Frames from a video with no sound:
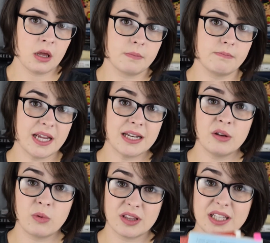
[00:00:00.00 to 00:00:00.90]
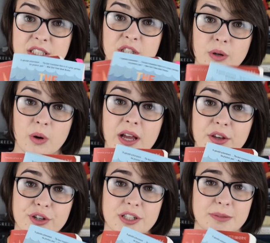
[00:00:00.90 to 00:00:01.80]
Mainly why these two are
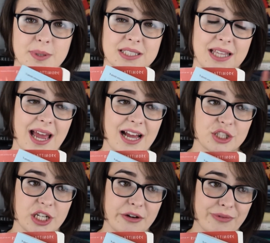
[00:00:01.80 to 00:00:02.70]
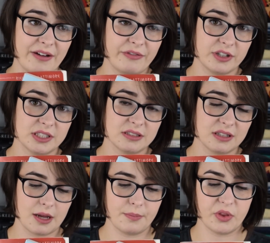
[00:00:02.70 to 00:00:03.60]
quite good is because they actually reference
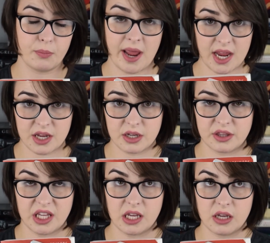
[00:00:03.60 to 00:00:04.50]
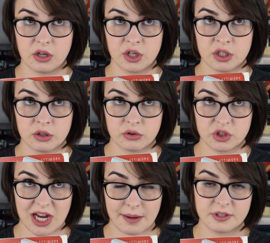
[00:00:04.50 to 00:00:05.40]
the
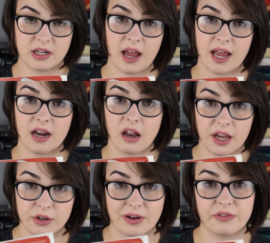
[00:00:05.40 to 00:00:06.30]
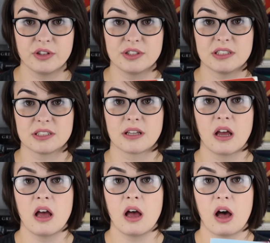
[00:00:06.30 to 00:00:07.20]
chapter and line references
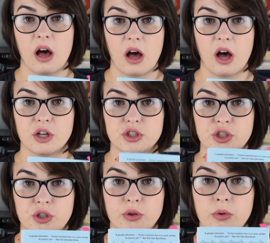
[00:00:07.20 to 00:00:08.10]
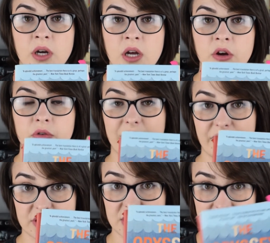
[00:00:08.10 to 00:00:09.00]
are to
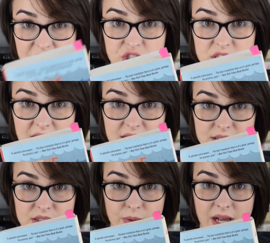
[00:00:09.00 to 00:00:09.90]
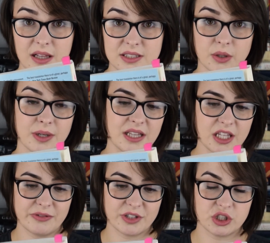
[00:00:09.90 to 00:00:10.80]
reference an ancient text as well. So in
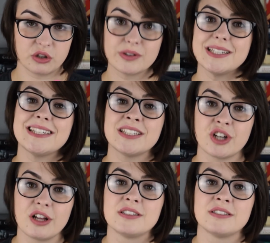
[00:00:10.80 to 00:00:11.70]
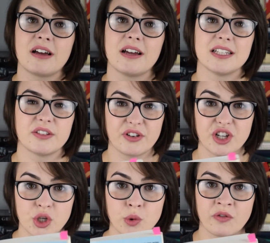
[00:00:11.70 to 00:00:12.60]
the original Greek, chances are it's a very
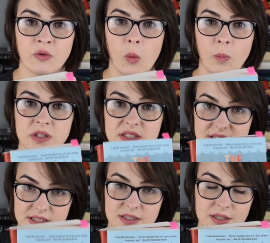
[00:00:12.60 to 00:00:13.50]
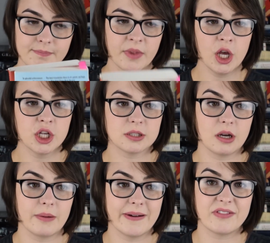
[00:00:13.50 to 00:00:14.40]
uniform system.
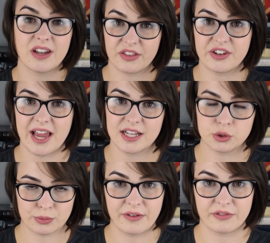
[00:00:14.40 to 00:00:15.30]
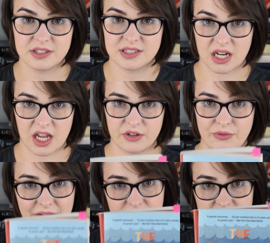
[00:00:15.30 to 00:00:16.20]
So if another text referenced the line
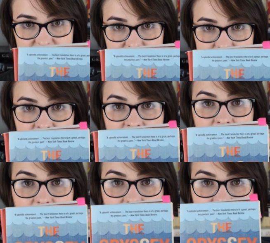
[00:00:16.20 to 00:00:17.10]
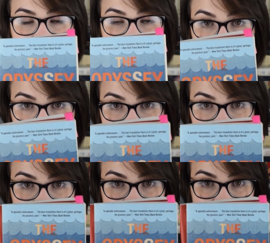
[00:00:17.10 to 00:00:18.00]
references and chapter
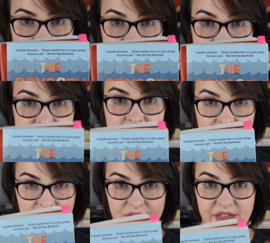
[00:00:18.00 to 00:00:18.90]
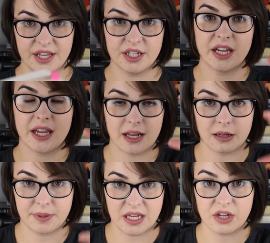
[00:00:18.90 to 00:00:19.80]
references in this, then
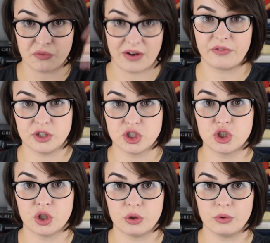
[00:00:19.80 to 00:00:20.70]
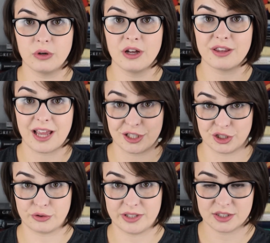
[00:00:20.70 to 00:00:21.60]
it'll be in reference to the
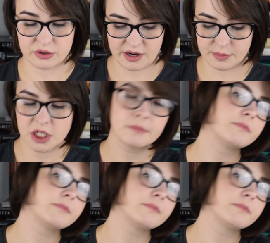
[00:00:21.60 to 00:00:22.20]
ancient Greek script.